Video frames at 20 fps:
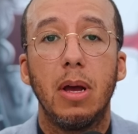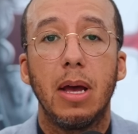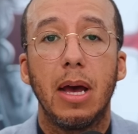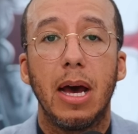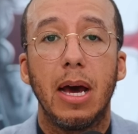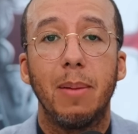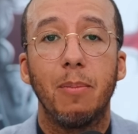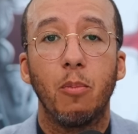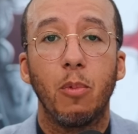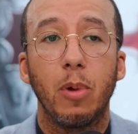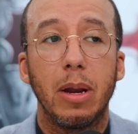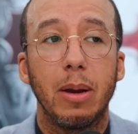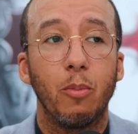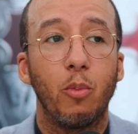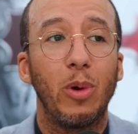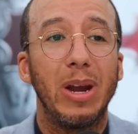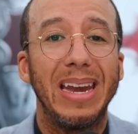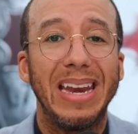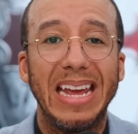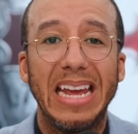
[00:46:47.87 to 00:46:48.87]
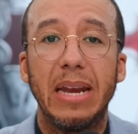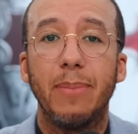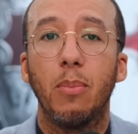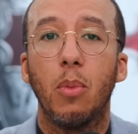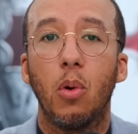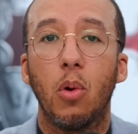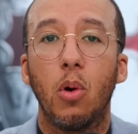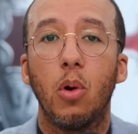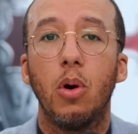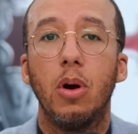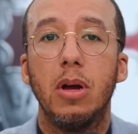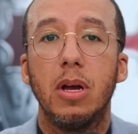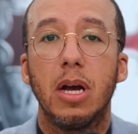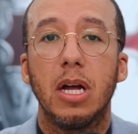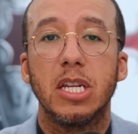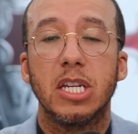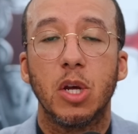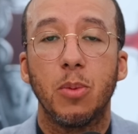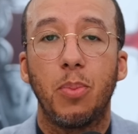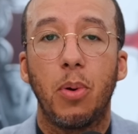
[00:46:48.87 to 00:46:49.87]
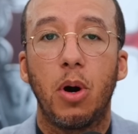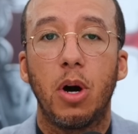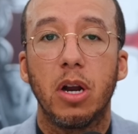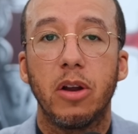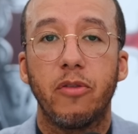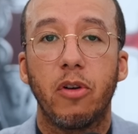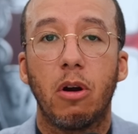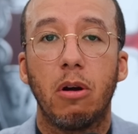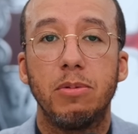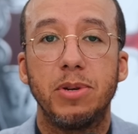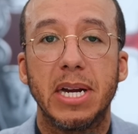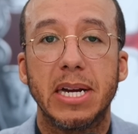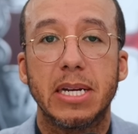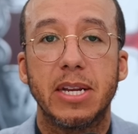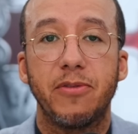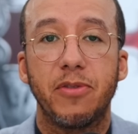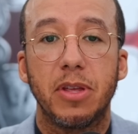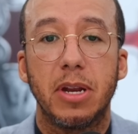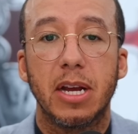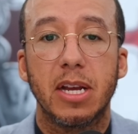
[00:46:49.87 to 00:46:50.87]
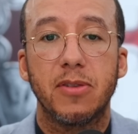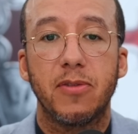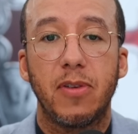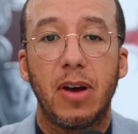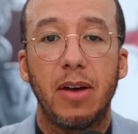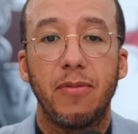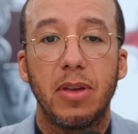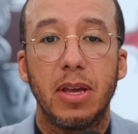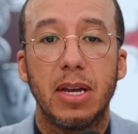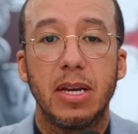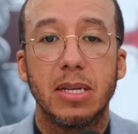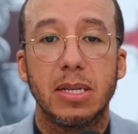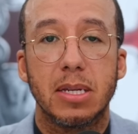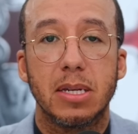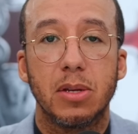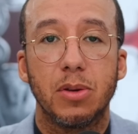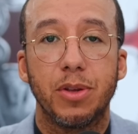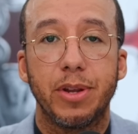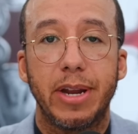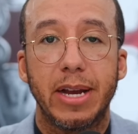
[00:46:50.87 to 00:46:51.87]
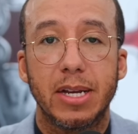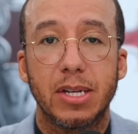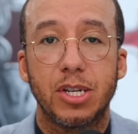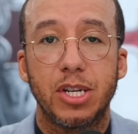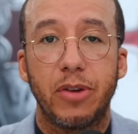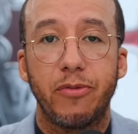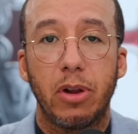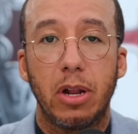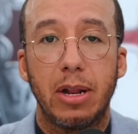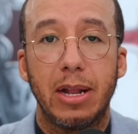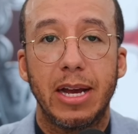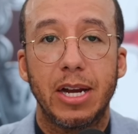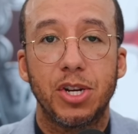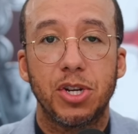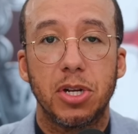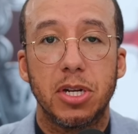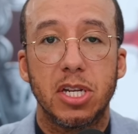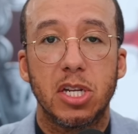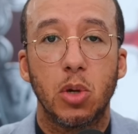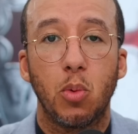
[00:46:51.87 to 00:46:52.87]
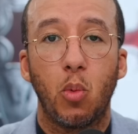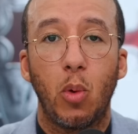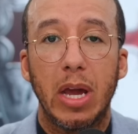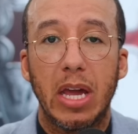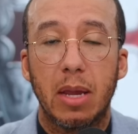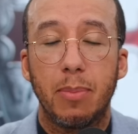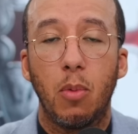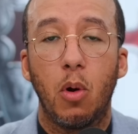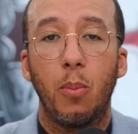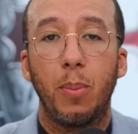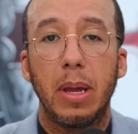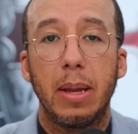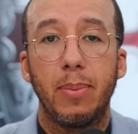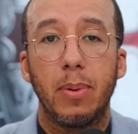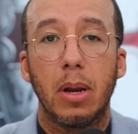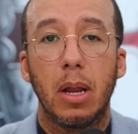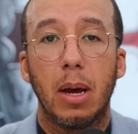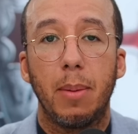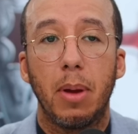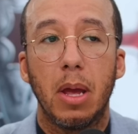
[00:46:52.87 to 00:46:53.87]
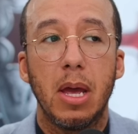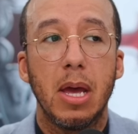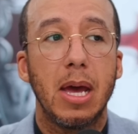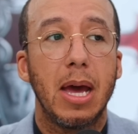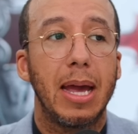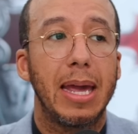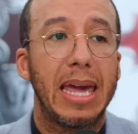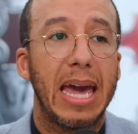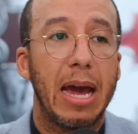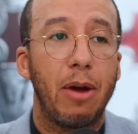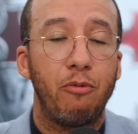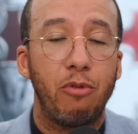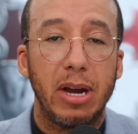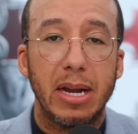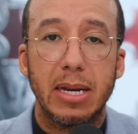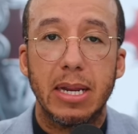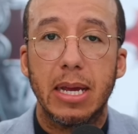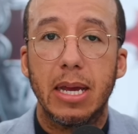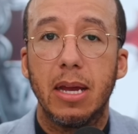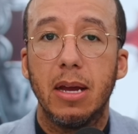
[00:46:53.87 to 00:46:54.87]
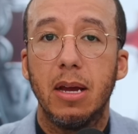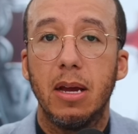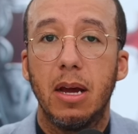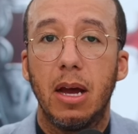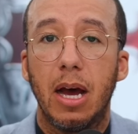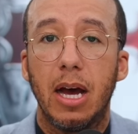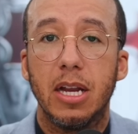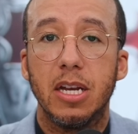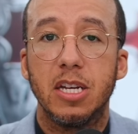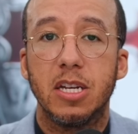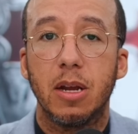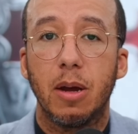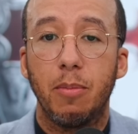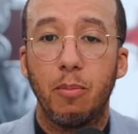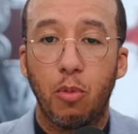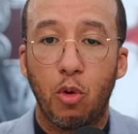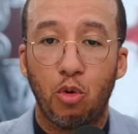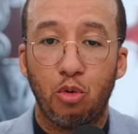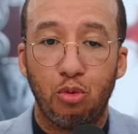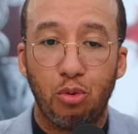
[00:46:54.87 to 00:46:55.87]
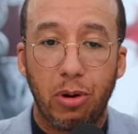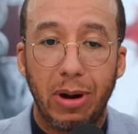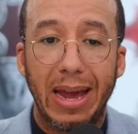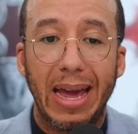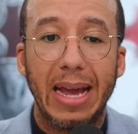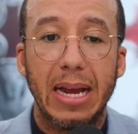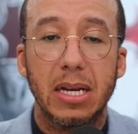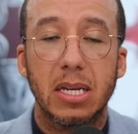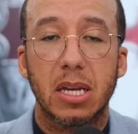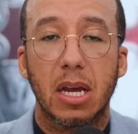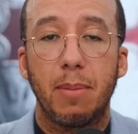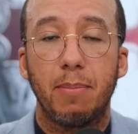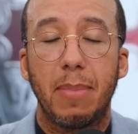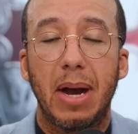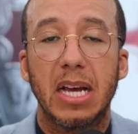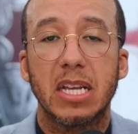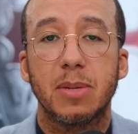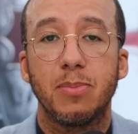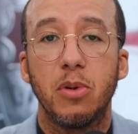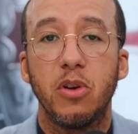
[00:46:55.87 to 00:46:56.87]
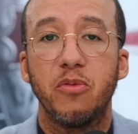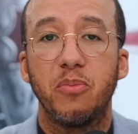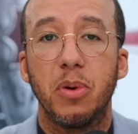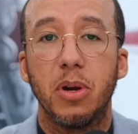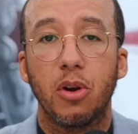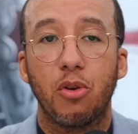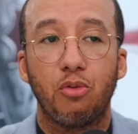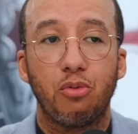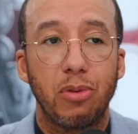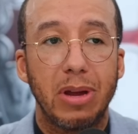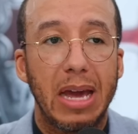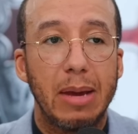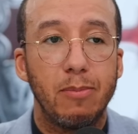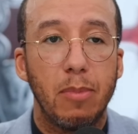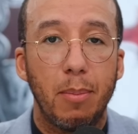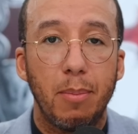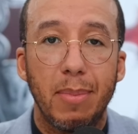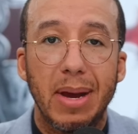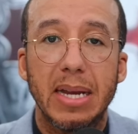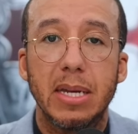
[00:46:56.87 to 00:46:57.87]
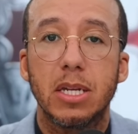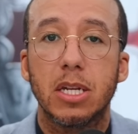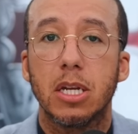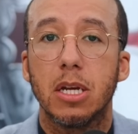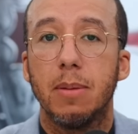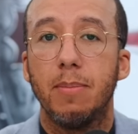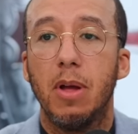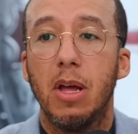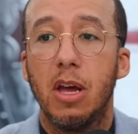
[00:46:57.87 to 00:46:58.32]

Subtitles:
and we need more. And so part of our objective for the next 5 years until the next general election is to wake more people up, get ready, and create a mass movement, create momentum,